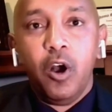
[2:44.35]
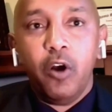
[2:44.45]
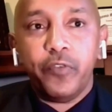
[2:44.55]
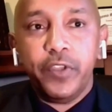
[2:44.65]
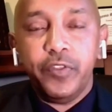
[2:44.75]

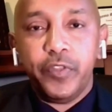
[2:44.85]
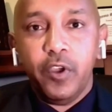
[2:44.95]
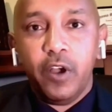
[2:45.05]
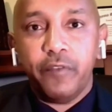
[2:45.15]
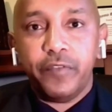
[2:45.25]
of
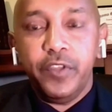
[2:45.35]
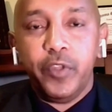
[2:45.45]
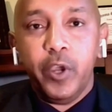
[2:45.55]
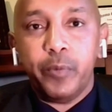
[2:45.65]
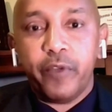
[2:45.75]

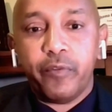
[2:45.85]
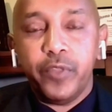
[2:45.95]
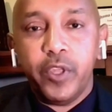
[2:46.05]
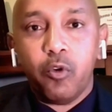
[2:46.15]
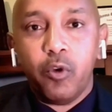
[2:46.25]
Ethiopia from
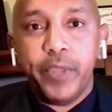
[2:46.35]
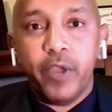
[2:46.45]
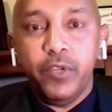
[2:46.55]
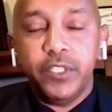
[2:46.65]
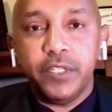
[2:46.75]
the
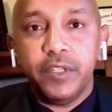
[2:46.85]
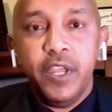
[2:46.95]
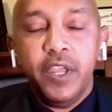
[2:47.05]
Oromia region,